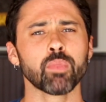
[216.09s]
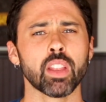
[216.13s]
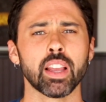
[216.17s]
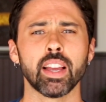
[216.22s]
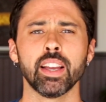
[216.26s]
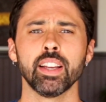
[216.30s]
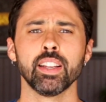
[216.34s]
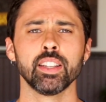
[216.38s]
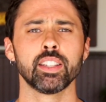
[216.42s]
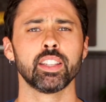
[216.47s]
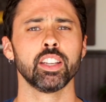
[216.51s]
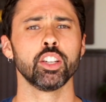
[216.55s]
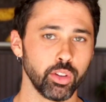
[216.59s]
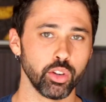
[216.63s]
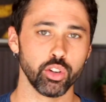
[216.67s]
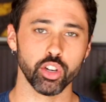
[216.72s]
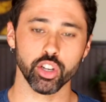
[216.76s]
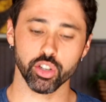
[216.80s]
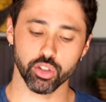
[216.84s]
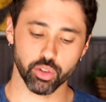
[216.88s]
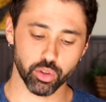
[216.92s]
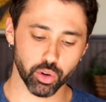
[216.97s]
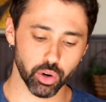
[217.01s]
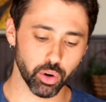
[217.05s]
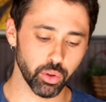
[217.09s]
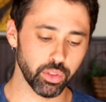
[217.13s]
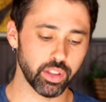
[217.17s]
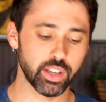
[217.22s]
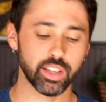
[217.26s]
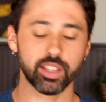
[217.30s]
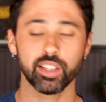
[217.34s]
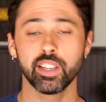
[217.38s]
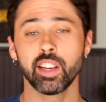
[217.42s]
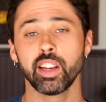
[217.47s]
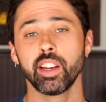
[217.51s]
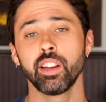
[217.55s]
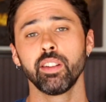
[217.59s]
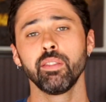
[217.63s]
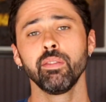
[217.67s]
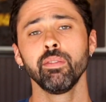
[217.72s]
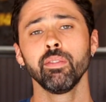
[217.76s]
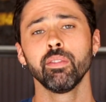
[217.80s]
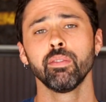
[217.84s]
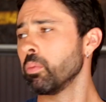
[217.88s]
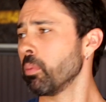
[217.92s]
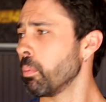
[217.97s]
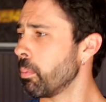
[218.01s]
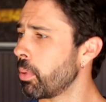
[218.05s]
is that you just throw this in,
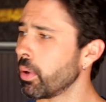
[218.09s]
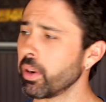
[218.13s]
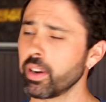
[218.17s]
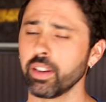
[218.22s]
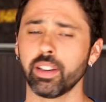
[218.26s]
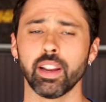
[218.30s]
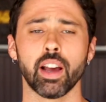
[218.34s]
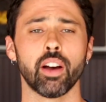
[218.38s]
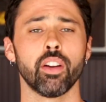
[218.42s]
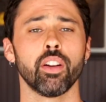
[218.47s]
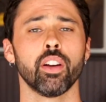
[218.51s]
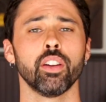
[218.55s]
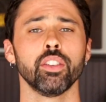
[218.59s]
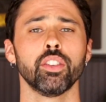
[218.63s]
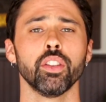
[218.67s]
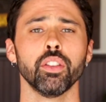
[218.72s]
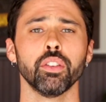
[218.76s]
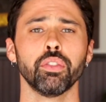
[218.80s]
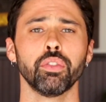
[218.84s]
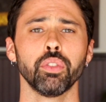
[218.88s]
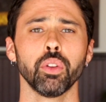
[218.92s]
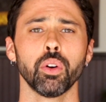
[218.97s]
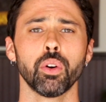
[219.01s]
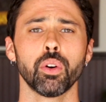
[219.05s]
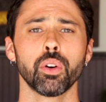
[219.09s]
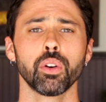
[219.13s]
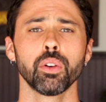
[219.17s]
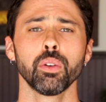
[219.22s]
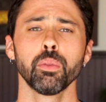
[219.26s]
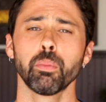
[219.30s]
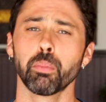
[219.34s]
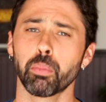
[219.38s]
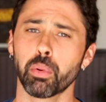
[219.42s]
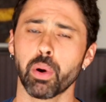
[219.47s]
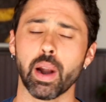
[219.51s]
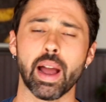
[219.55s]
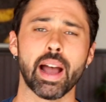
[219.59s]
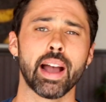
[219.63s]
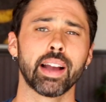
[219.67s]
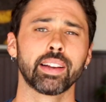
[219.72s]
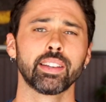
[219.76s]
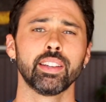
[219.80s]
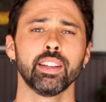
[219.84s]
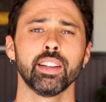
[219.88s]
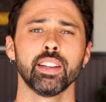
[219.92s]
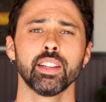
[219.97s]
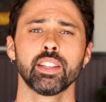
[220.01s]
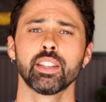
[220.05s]
put it down onto the floor,
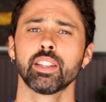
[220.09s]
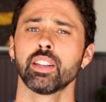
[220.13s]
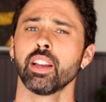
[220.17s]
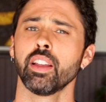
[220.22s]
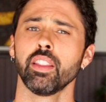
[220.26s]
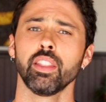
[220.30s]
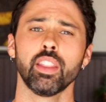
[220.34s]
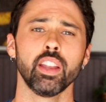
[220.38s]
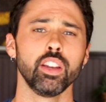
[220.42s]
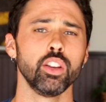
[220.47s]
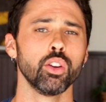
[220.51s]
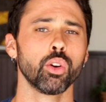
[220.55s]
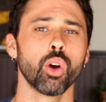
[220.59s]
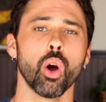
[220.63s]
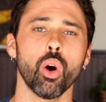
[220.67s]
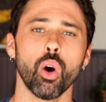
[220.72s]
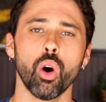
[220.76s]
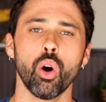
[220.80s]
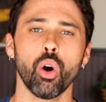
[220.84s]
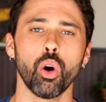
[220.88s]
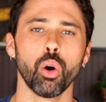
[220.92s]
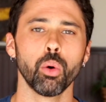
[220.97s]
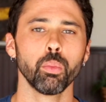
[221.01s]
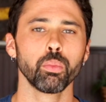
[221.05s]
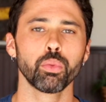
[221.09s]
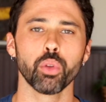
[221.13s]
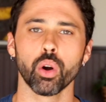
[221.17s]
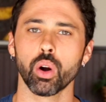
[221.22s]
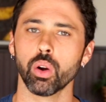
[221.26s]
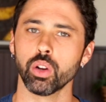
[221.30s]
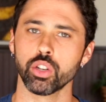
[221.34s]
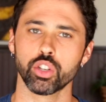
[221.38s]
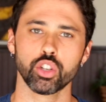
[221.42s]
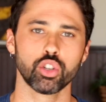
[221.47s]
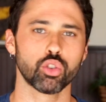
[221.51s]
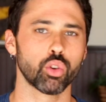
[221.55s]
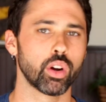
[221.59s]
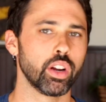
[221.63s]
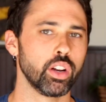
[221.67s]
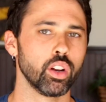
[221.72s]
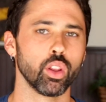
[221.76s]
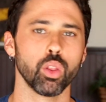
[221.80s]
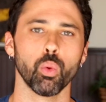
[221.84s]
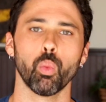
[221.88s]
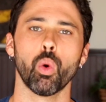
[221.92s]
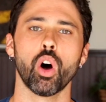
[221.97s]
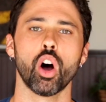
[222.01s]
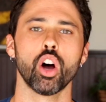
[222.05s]
practice, then you go home, throw it straight
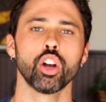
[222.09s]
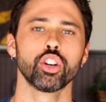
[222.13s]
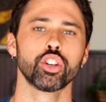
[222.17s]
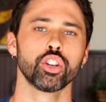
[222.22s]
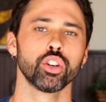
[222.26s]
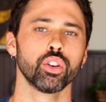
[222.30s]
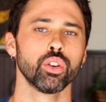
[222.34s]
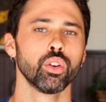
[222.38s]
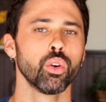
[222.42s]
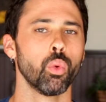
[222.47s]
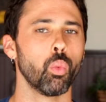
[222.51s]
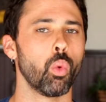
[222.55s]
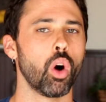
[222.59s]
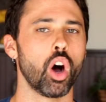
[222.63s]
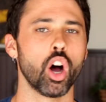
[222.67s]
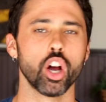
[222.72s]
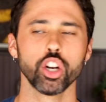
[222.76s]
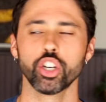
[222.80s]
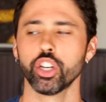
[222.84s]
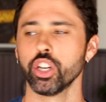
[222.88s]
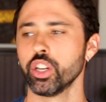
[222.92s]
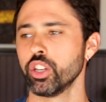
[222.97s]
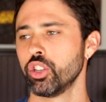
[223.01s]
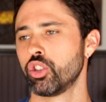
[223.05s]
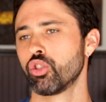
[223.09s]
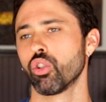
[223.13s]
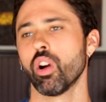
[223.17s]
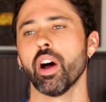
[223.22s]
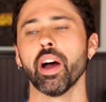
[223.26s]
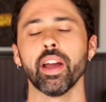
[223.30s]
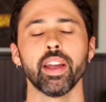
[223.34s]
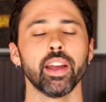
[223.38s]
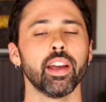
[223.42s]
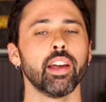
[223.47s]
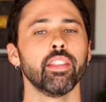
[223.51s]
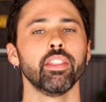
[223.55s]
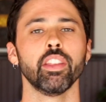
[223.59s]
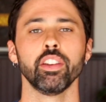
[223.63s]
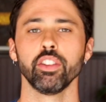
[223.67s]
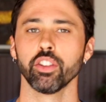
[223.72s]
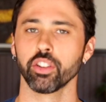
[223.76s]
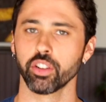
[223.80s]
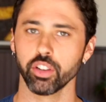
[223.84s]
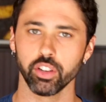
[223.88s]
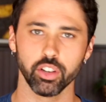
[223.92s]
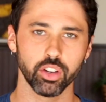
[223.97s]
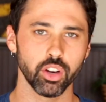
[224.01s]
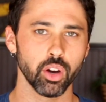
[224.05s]
into the washer, wash it, dry it, and then
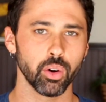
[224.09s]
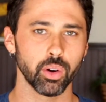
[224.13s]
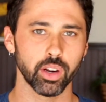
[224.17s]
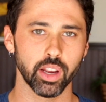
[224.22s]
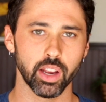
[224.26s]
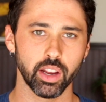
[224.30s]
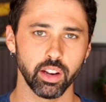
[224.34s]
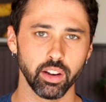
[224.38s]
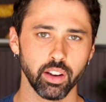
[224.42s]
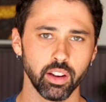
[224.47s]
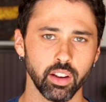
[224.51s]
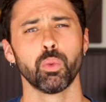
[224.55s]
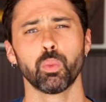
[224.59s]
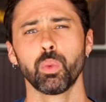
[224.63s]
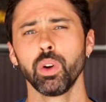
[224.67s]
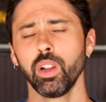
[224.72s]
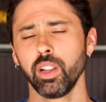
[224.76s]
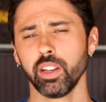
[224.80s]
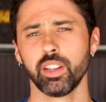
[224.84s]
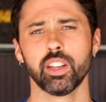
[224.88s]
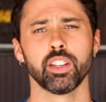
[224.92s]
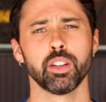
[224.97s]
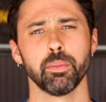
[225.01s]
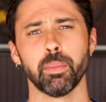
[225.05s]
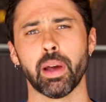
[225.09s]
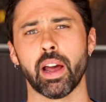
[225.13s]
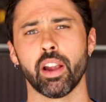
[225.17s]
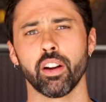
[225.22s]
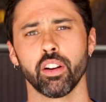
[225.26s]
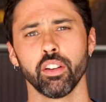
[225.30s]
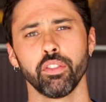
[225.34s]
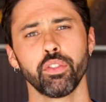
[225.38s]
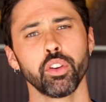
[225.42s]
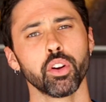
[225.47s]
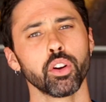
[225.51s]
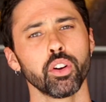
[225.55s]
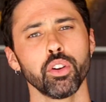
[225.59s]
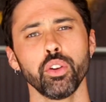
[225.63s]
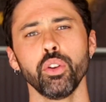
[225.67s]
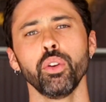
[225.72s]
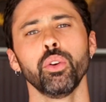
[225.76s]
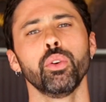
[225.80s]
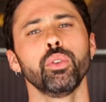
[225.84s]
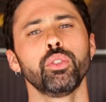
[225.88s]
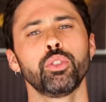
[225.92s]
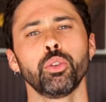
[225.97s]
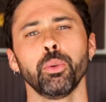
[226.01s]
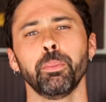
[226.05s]
you're good to go again. It really doesn't matter. If you're
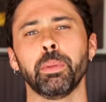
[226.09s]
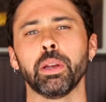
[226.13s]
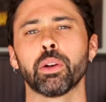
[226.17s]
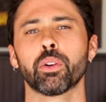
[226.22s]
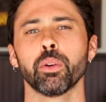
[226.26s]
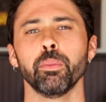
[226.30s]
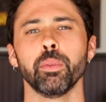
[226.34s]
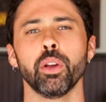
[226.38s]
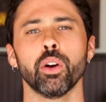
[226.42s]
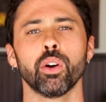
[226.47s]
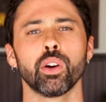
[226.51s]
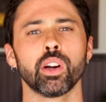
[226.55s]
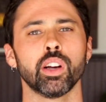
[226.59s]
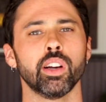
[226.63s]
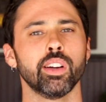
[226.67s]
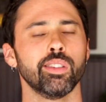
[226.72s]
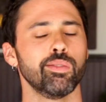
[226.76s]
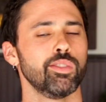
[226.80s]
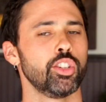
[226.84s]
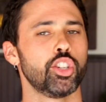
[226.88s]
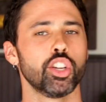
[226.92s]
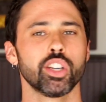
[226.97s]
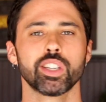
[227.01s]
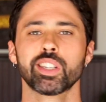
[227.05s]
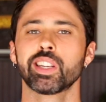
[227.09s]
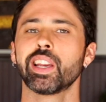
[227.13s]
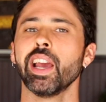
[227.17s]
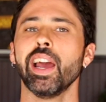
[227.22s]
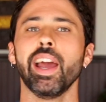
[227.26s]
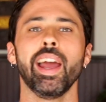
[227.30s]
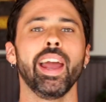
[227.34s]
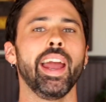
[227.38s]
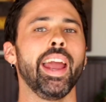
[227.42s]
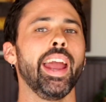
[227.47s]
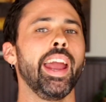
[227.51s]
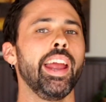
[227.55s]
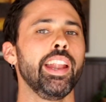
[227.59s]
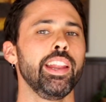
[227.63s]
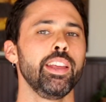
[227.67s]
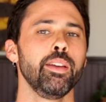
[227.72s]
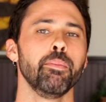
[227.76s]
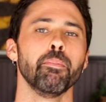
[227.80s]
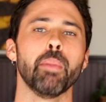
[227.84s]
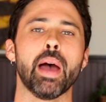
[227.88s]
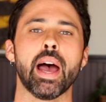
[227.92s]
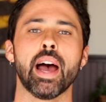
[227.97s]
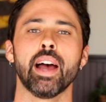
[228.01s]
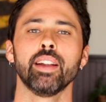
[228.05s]
new to Bikram Yoga, just get any
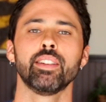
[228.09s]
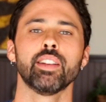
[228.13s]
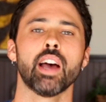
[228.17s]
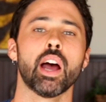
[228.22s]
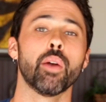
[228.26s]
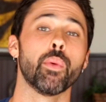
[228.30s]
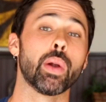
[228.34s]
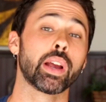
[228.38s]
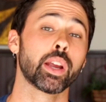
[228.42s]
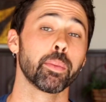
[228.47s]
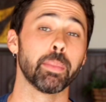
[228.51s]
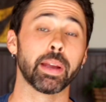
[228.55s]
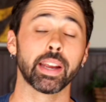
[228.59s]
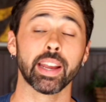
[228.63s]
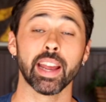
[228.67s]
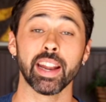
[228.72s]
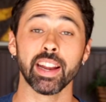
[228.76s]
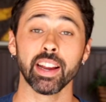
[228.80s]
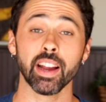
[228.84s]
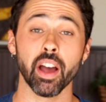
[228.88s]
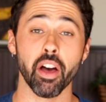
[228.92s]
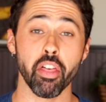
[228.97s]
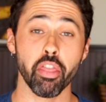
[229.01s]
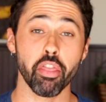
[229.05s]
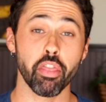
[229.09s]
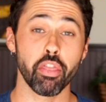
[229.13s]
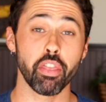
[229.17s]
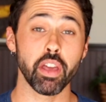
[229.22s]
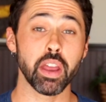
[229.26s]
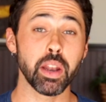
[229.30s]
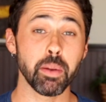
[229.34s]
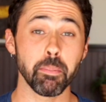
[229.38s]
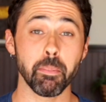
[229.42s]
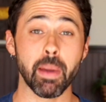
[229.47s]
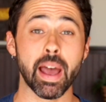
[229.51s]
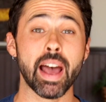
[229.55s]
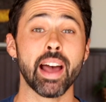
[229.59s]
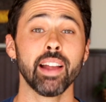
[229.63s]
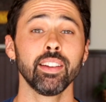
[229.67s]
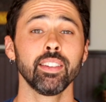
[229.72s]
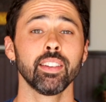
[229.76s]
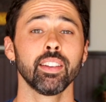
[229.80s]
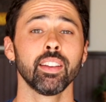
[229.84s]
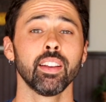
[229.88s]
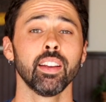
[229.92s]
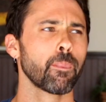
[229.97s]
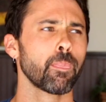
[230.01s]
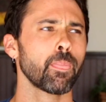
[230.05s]
mat. I recommend getting a thin mat,